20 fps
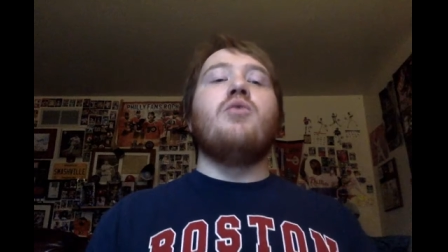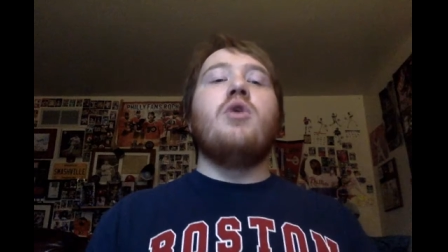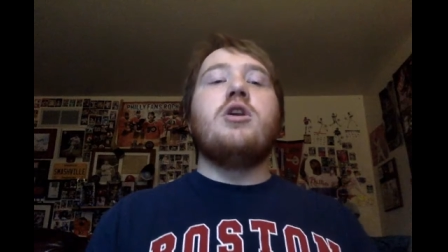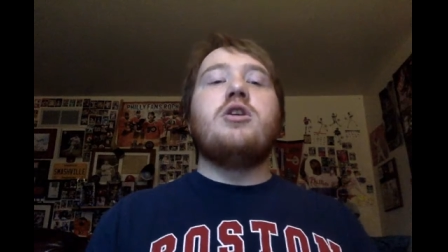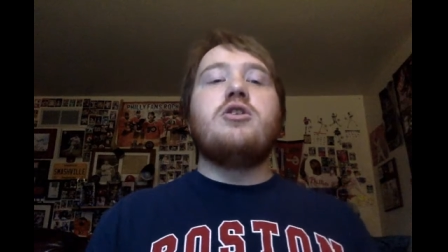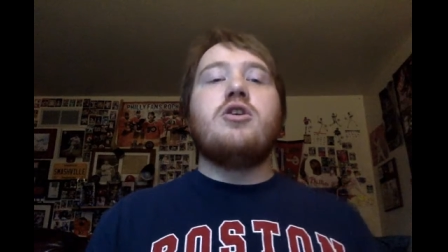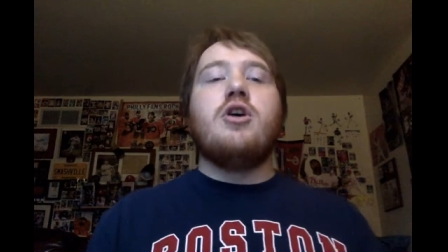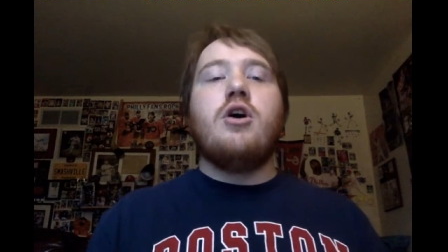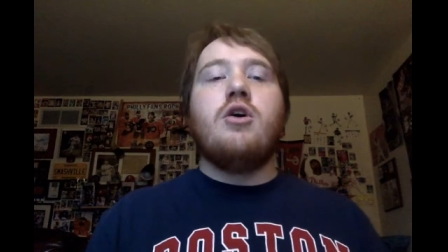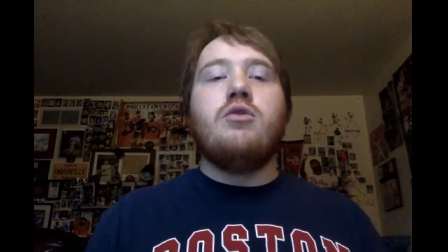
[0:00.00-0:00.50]

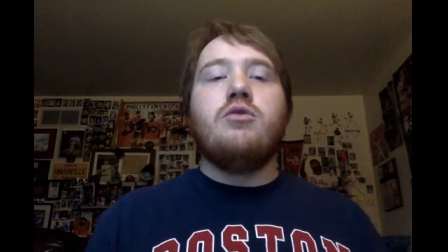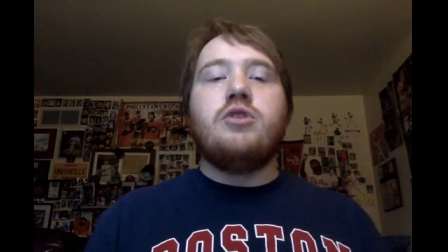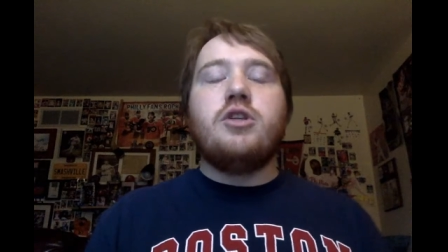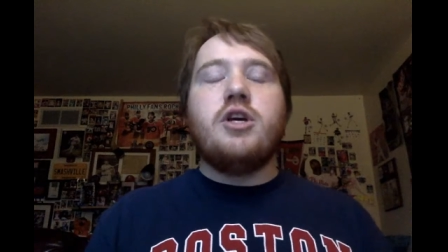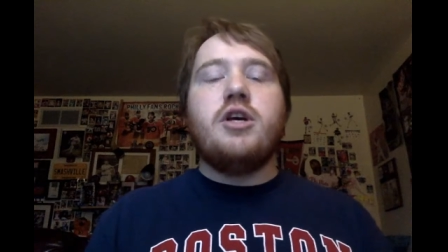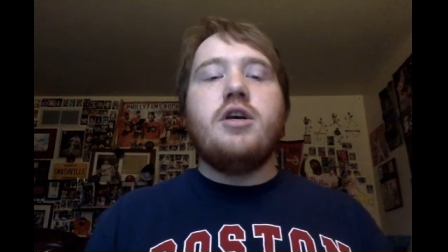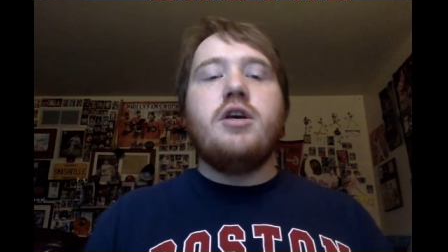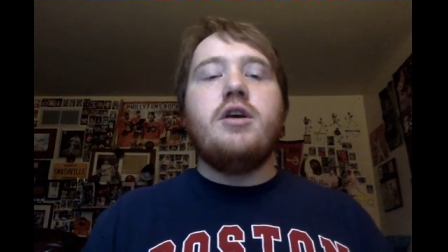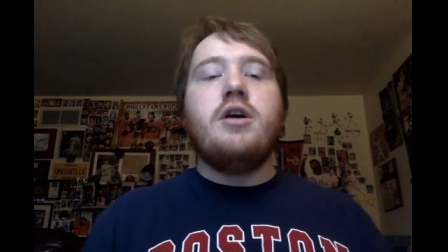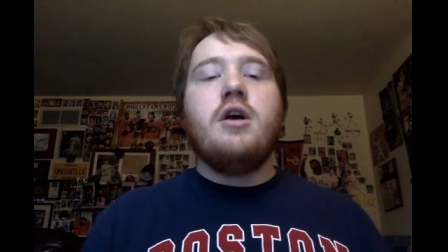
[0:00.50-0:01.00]
went to
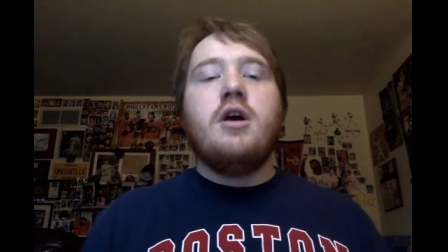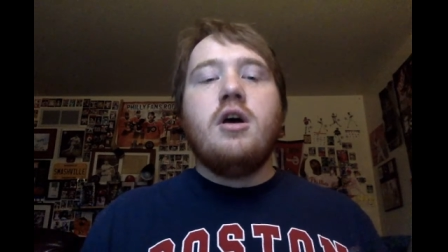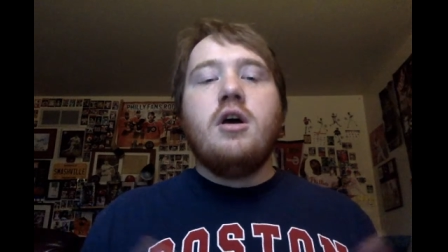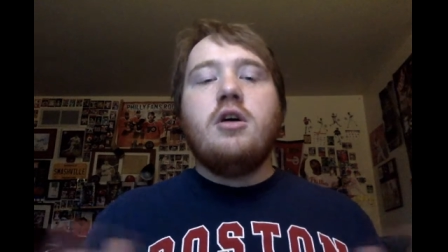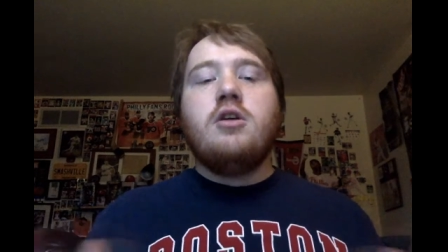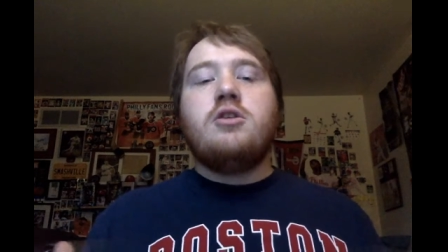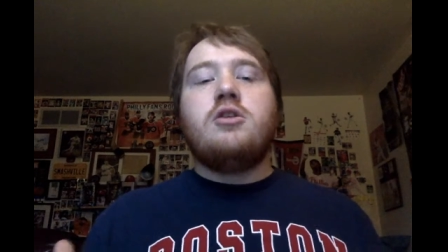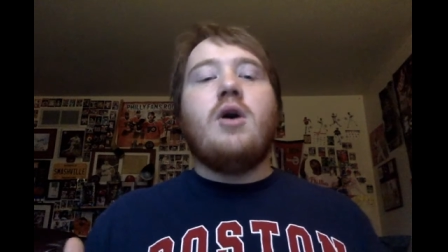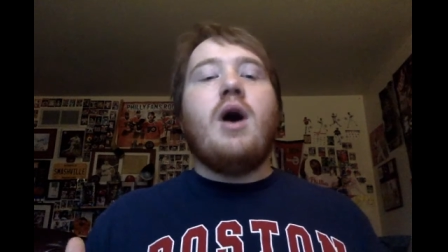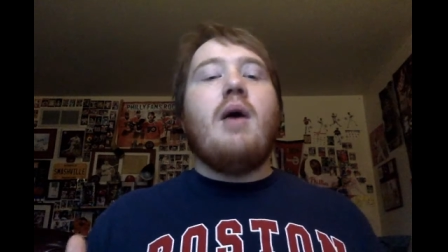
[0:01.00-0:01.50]
OT.
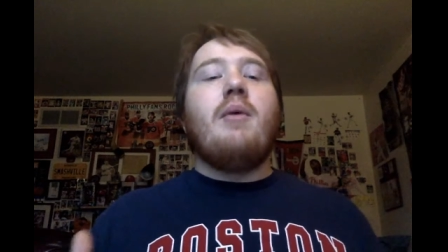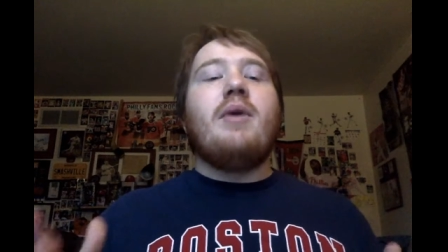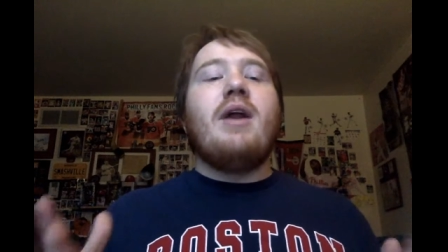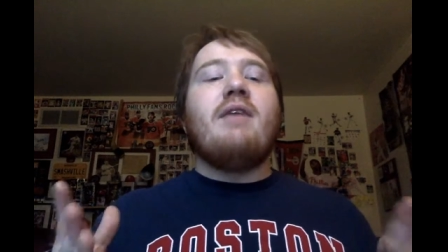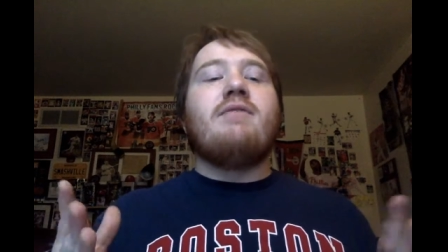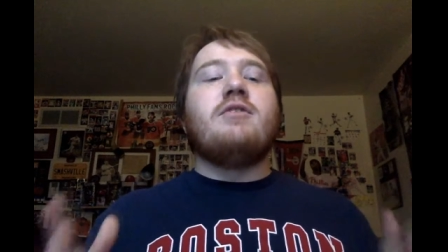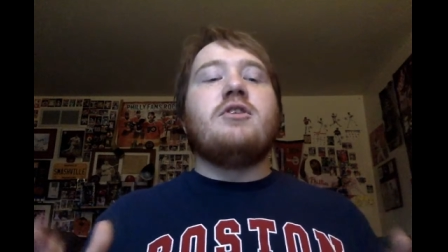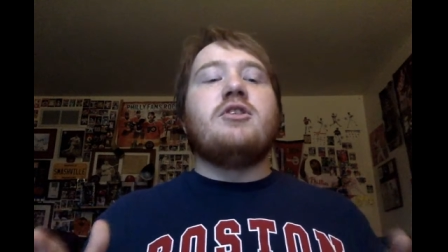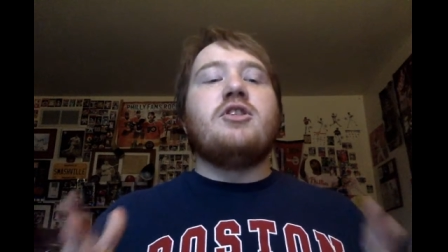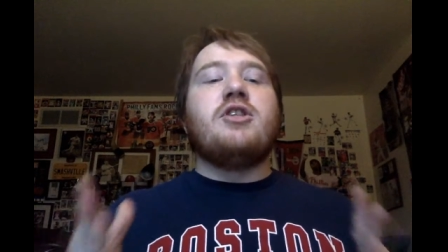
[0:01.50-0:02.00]
So I would
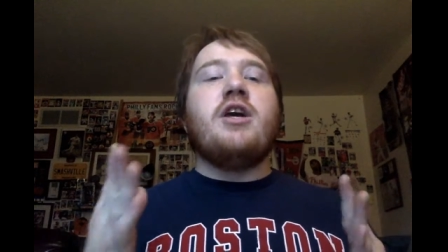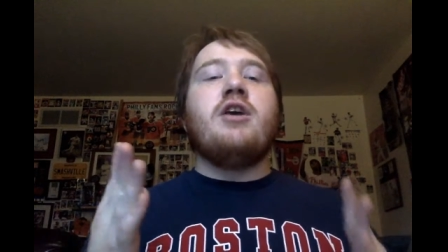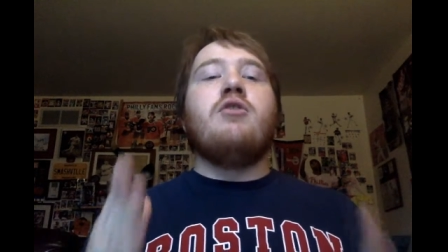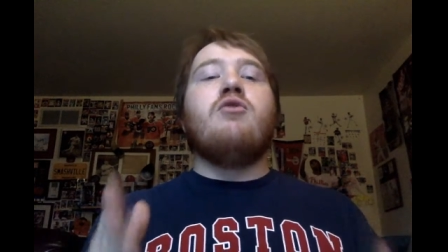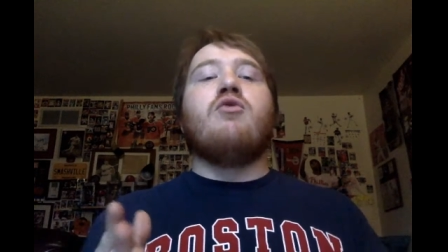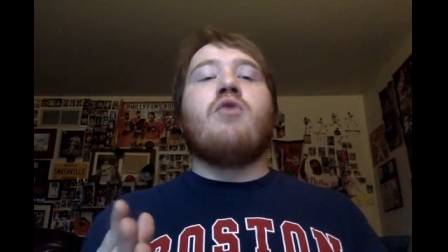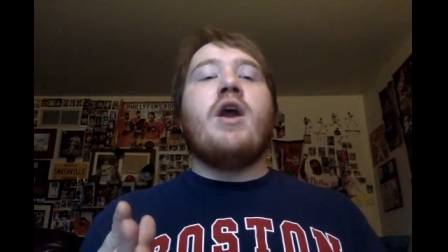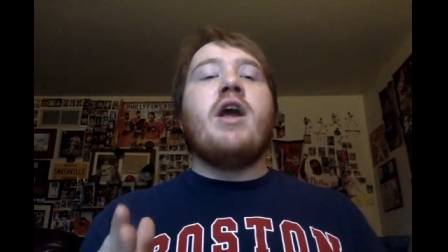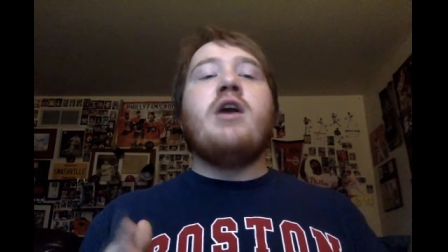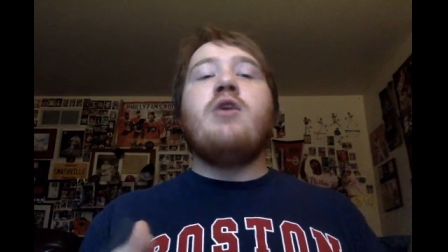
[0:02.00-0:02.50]
have to say,
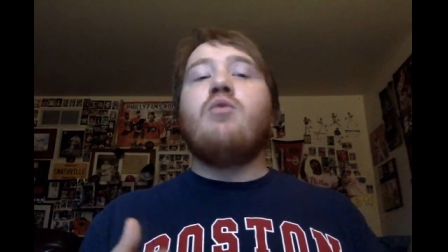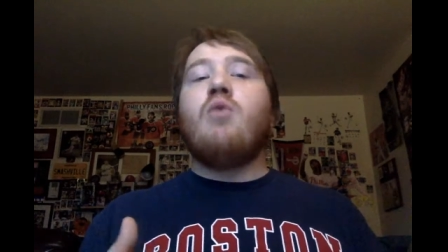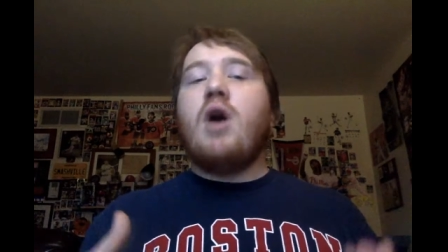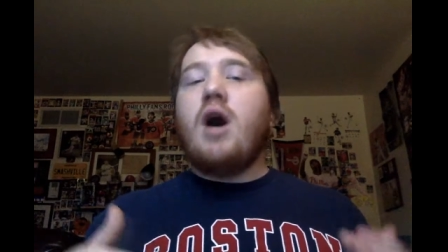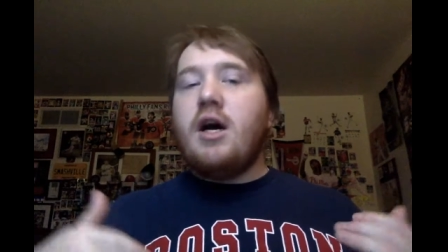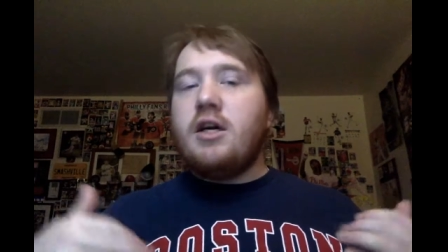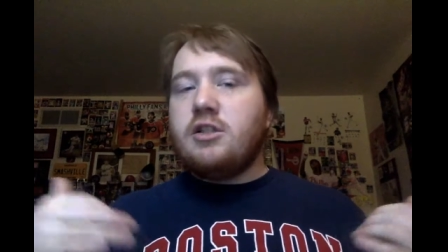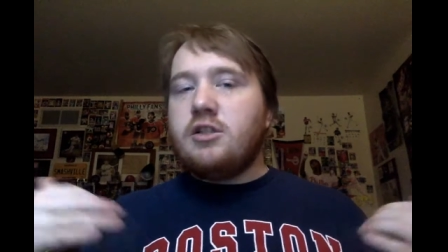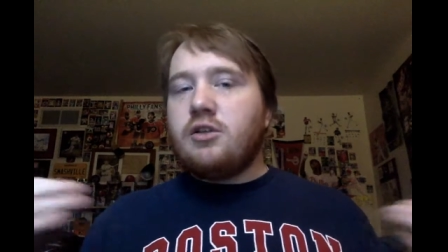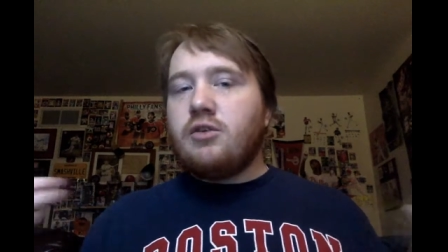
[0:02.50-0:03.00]
grade
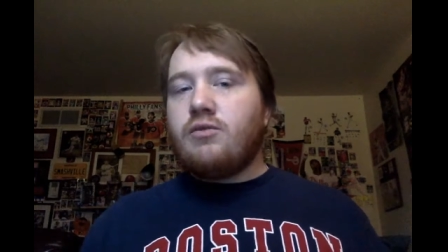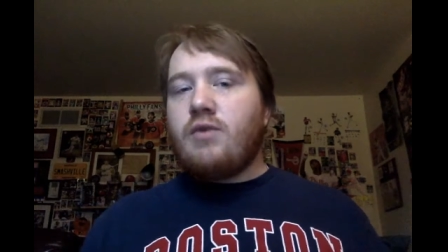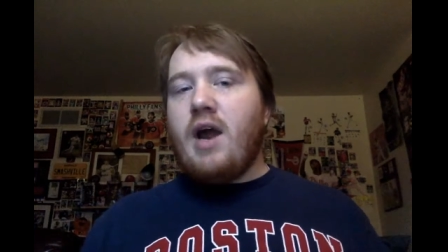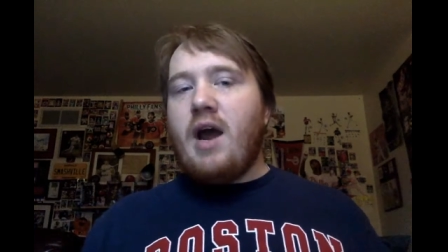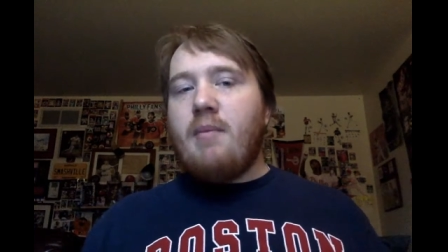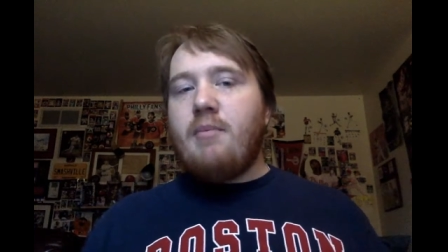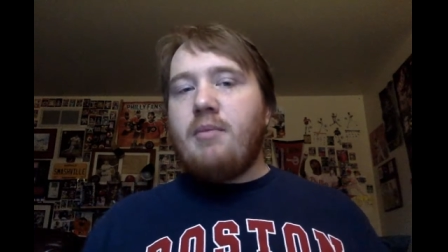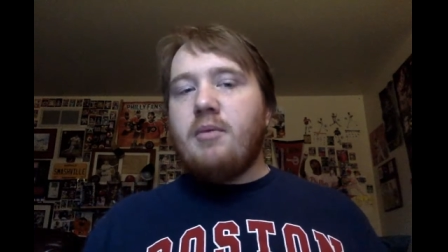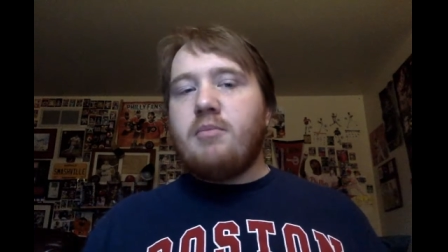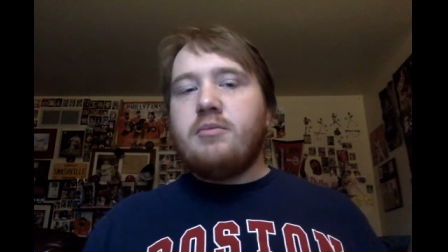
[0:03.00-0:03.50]
wise, to
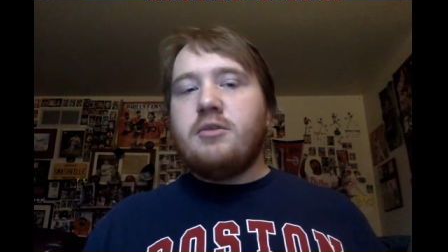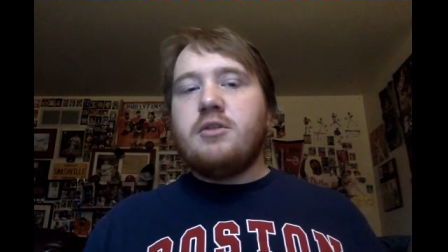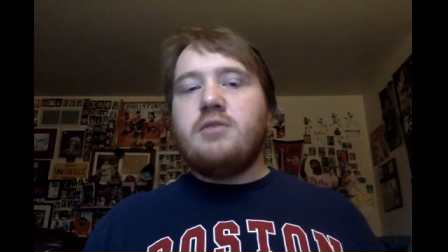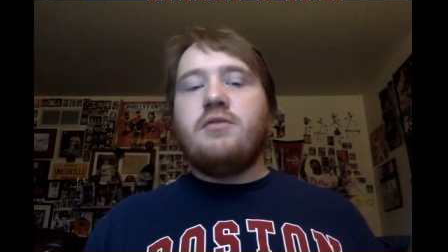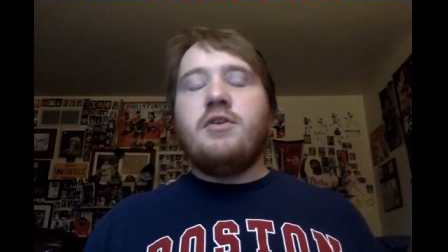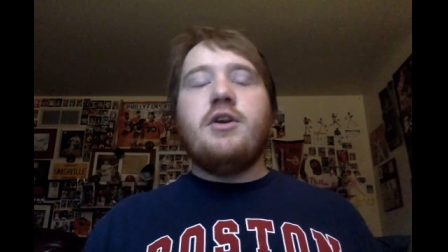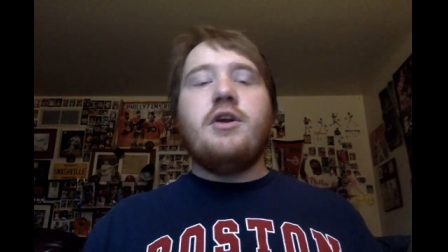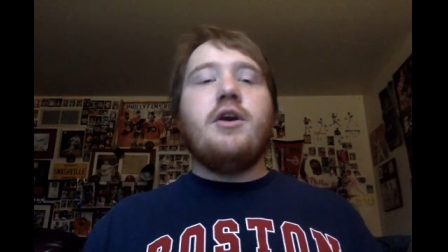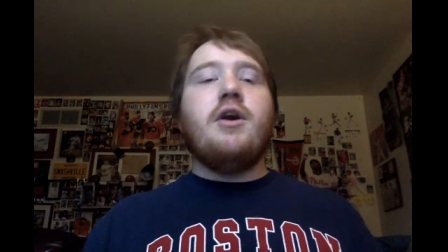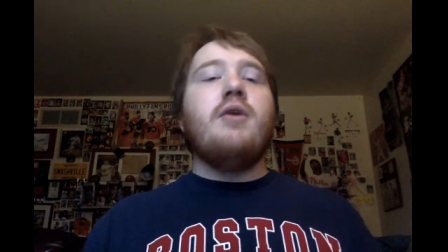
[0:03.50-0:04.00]
wrap up this
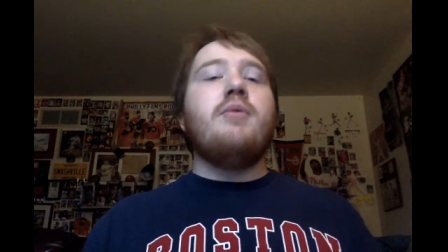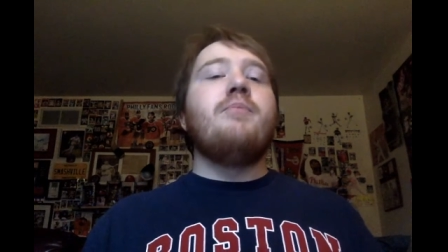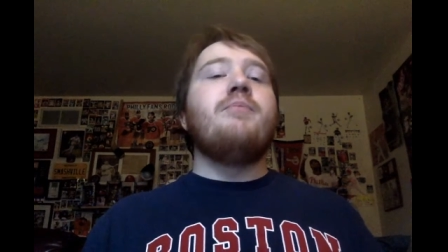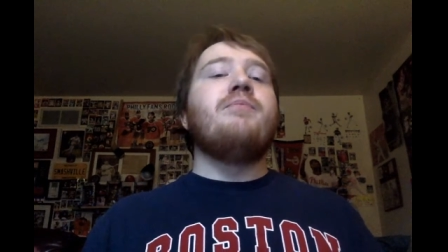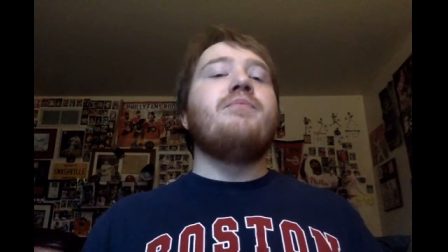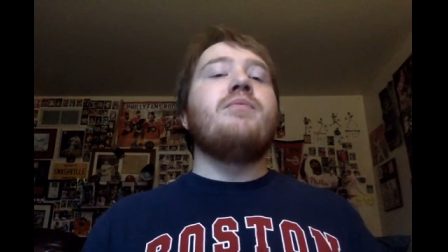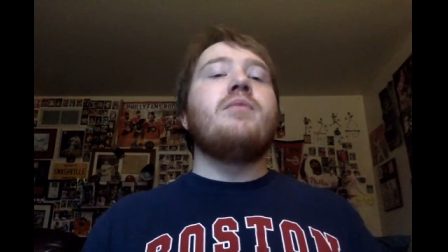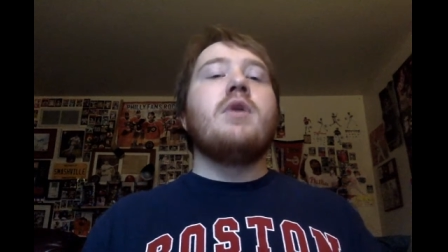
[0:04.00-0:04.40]
video,